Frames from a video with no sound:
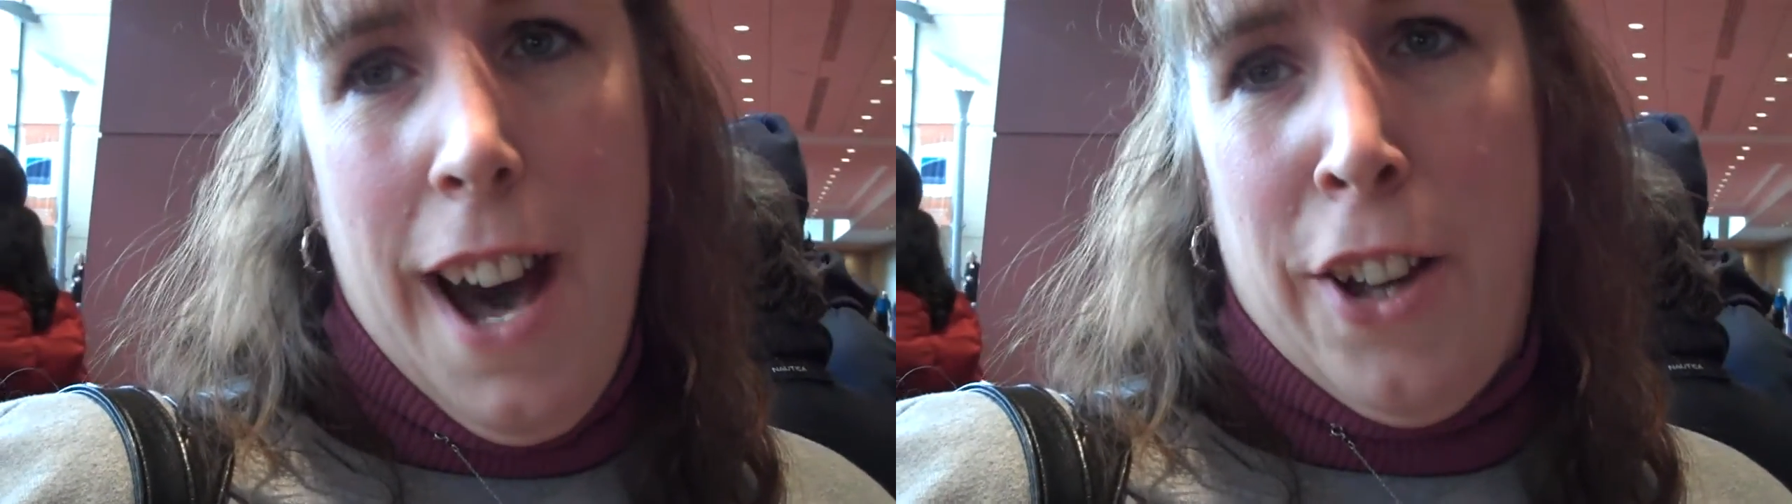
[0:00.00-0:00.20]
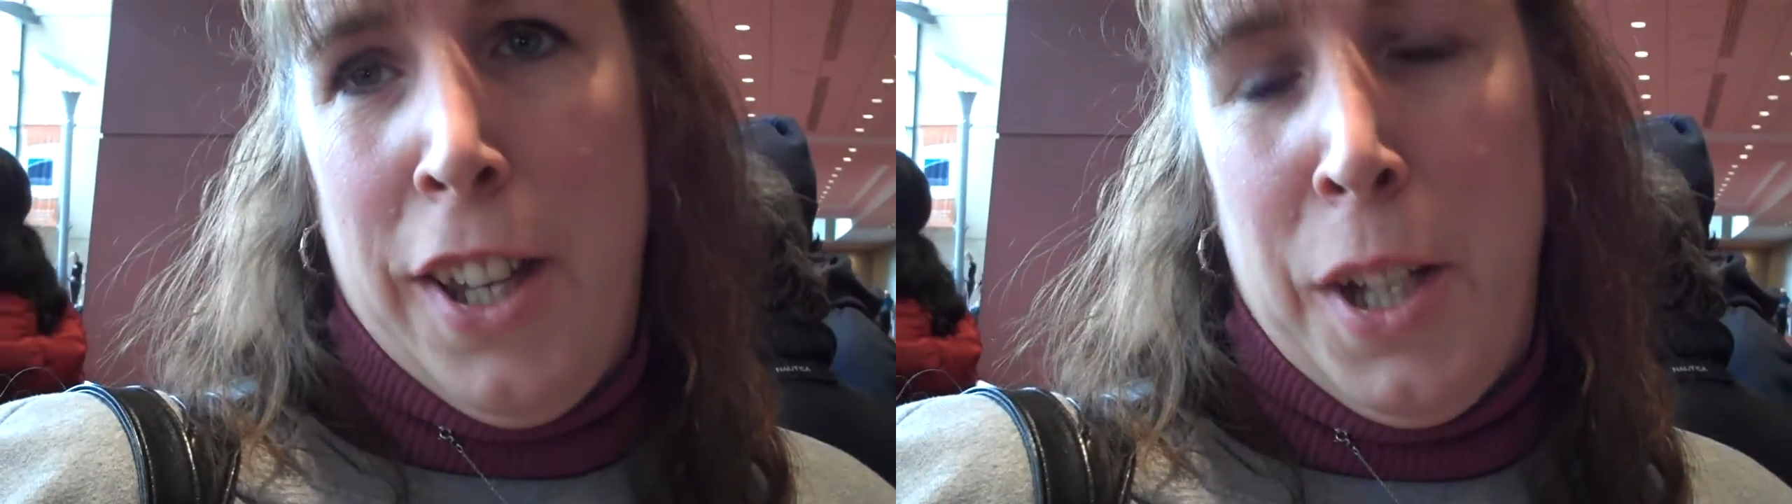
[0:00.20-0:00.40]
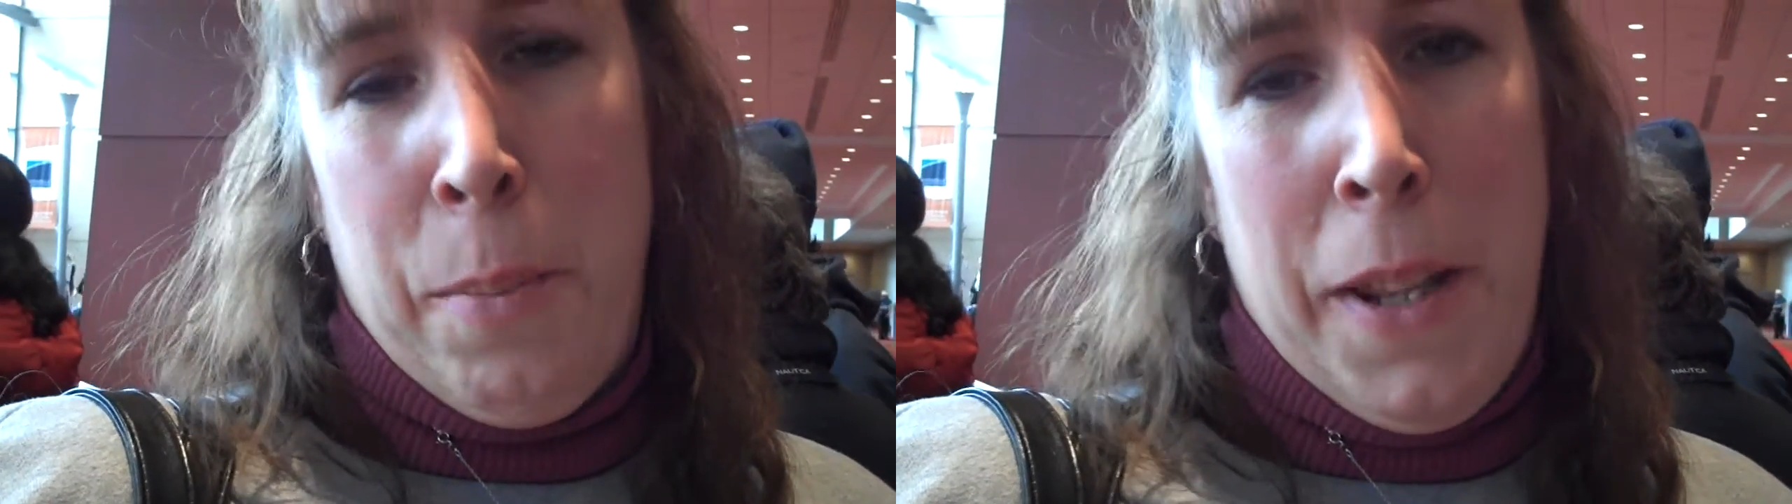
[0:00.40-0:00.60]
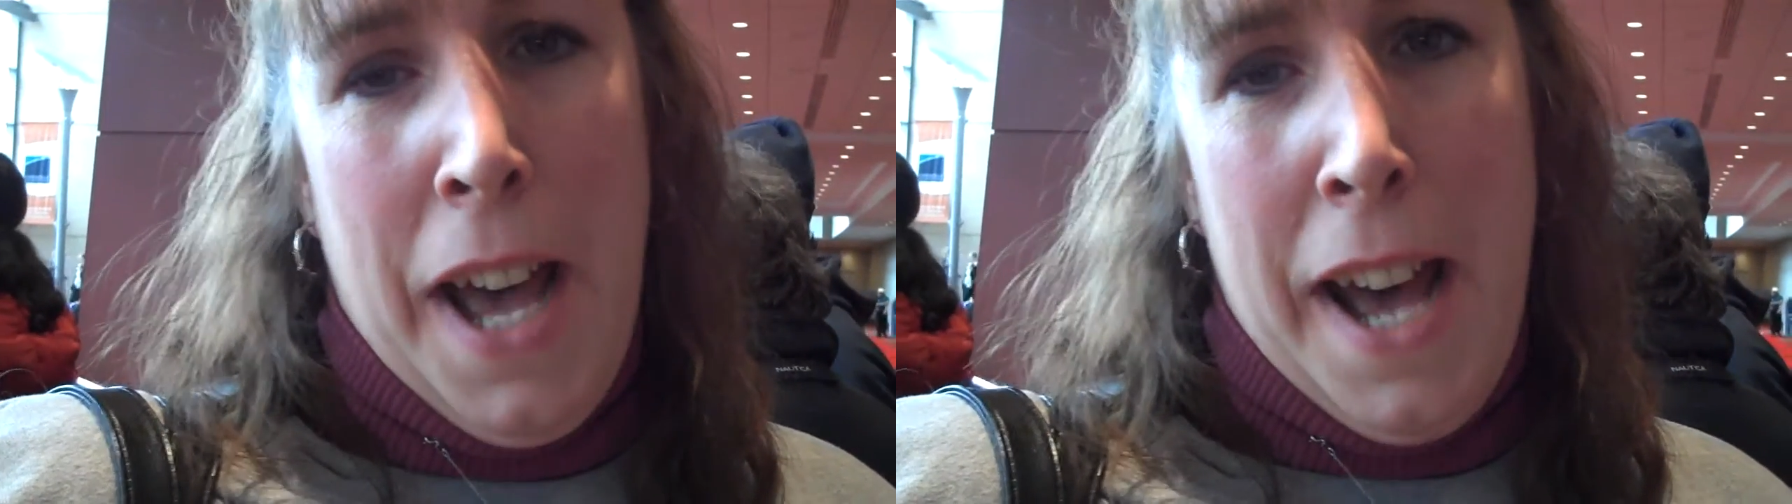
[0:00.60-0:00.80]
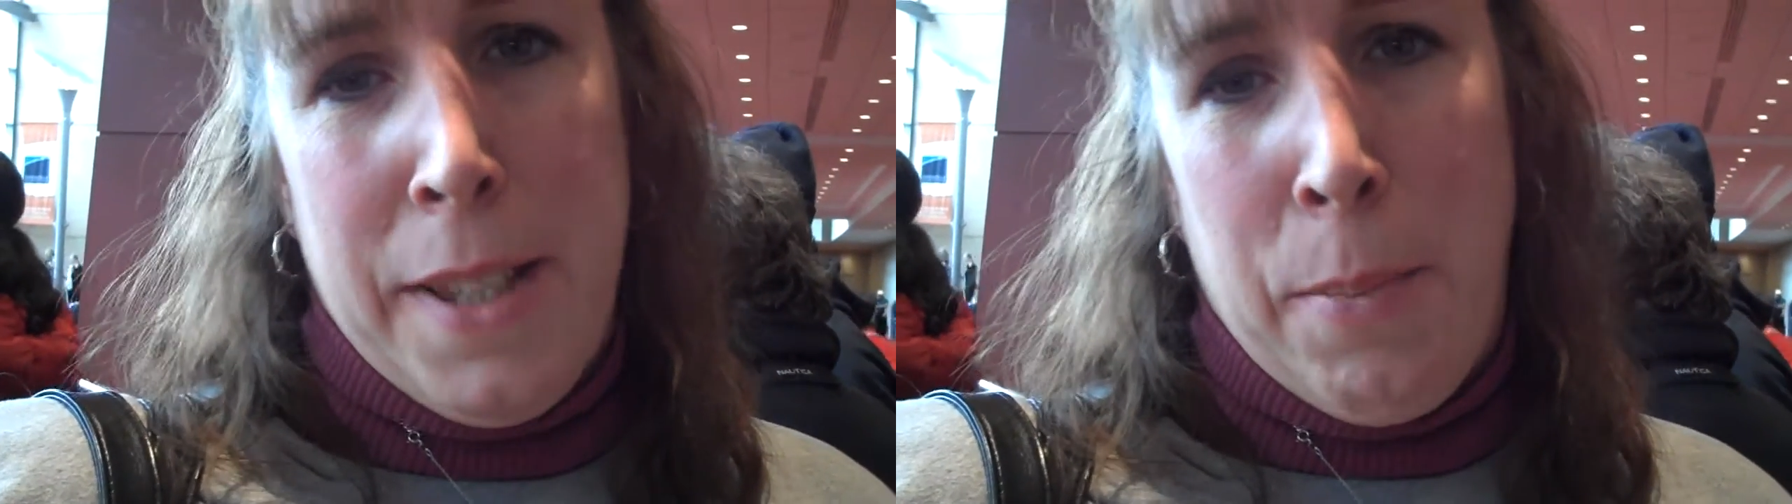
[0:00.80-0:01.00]
I'll end up in the
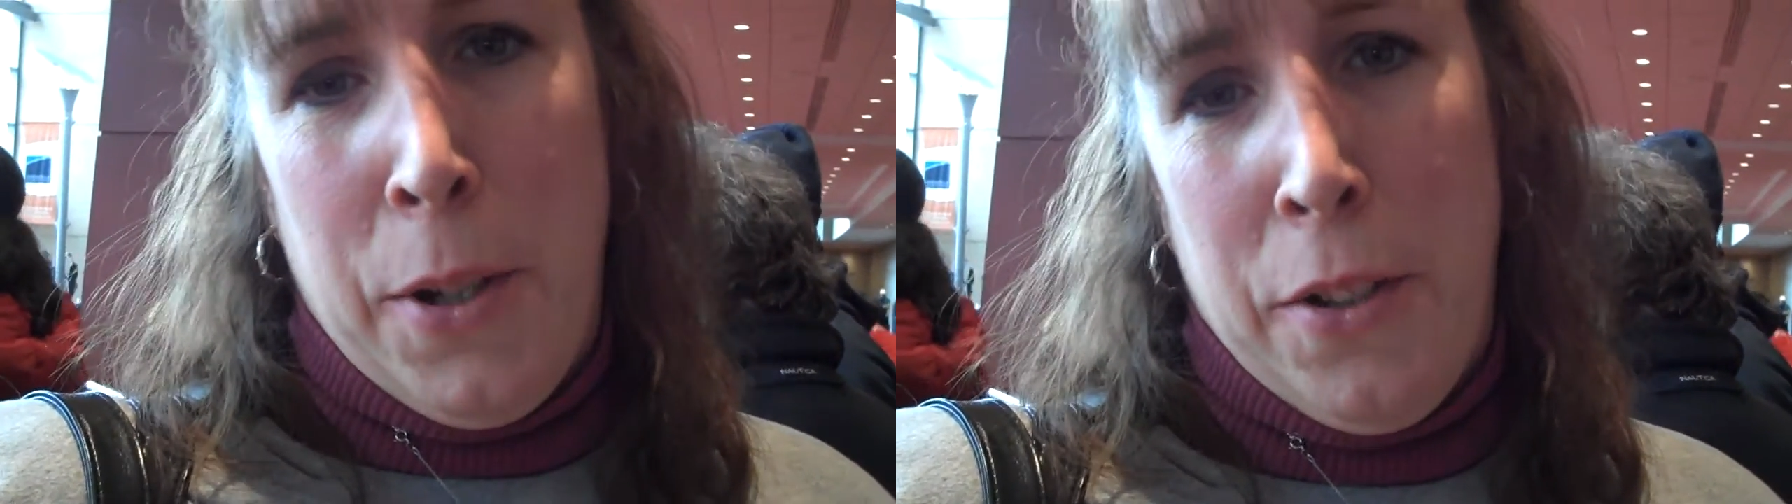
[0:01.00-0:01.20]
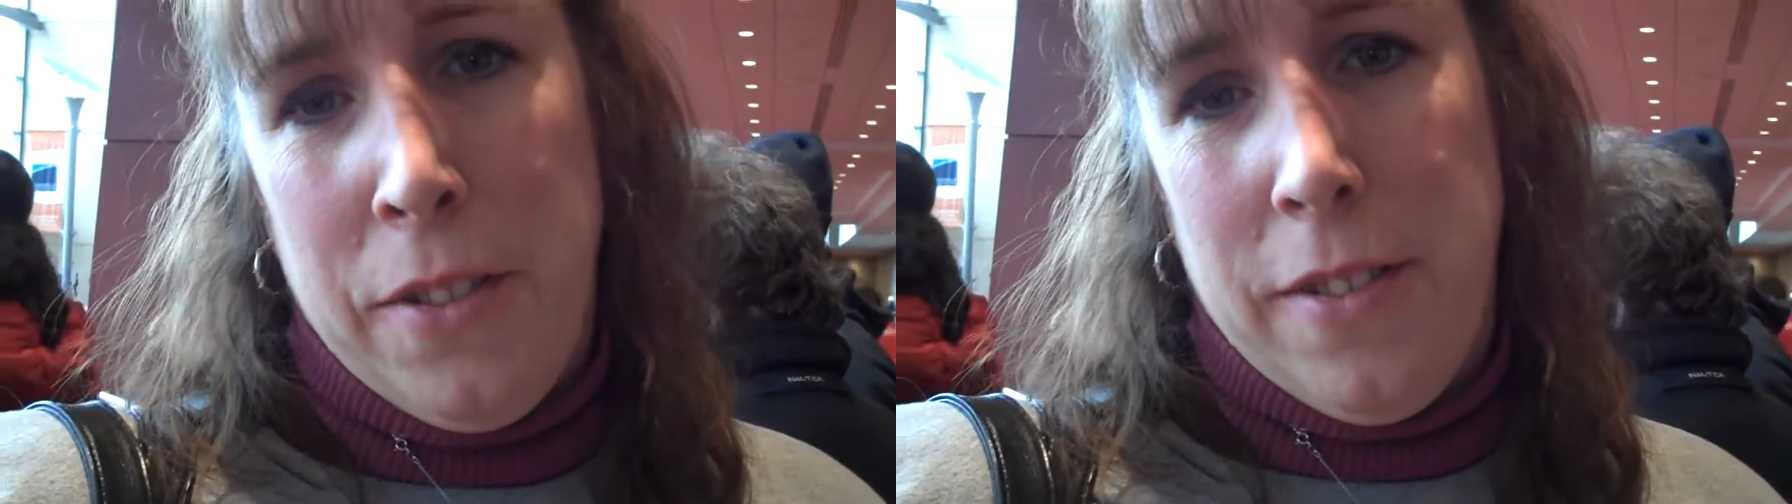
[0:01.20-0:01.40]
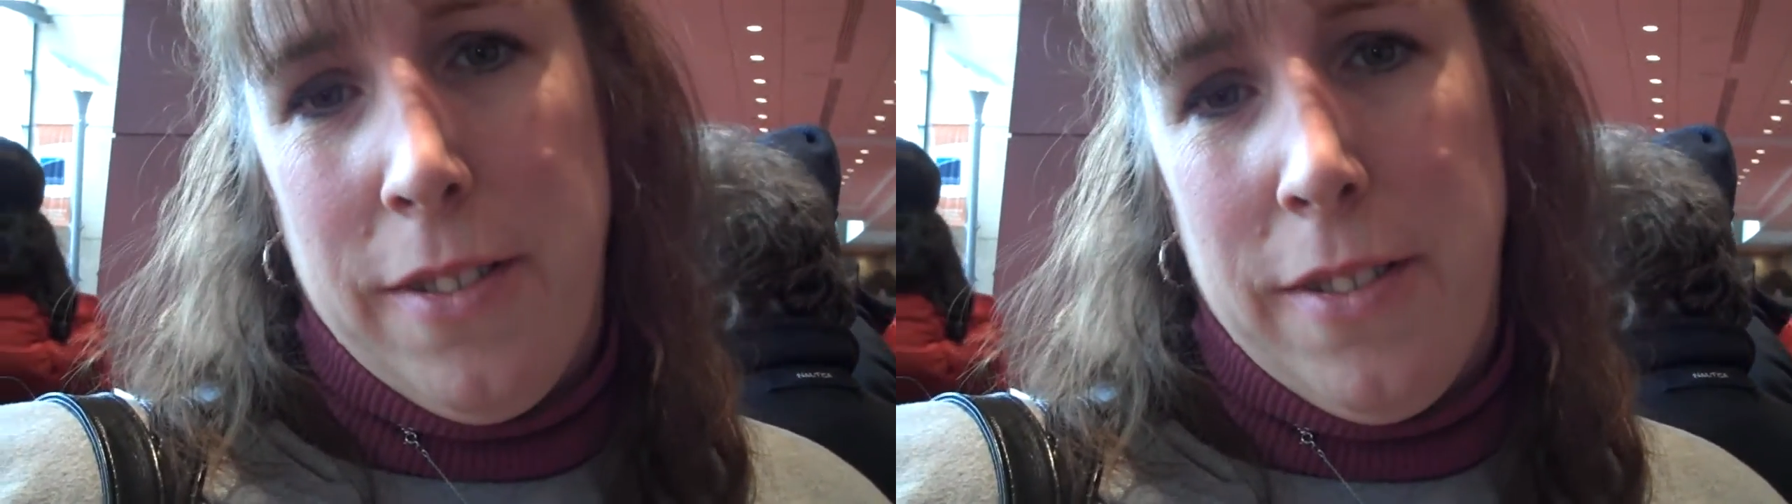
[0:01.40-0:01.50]
hospital